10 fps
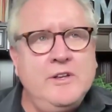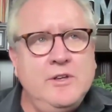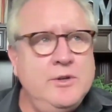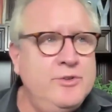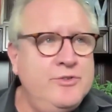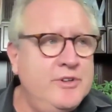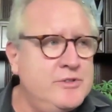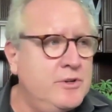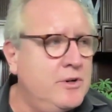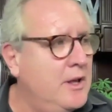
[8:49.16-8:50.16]
do you use
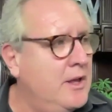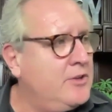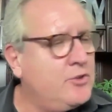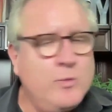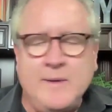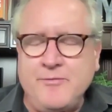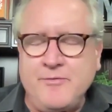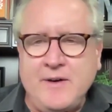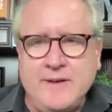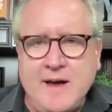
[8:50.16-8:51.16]
as your swipe
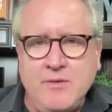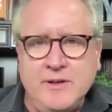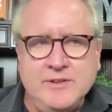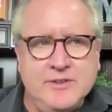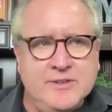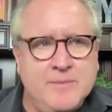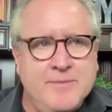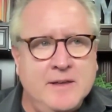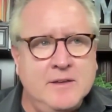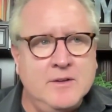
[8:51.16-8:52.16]
file now? Is it
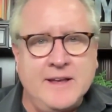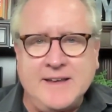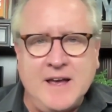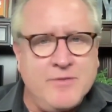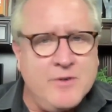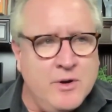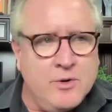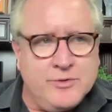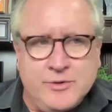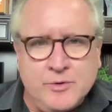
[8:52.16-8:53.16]
something like
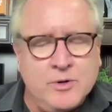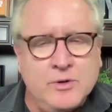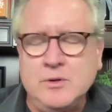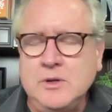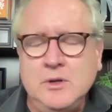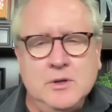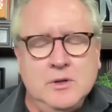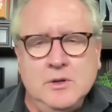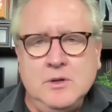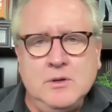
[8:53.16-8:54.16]
Evernote or
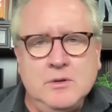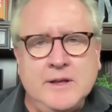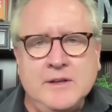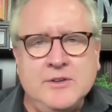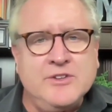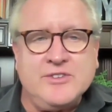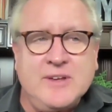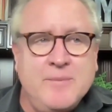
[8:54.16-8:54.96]
like is it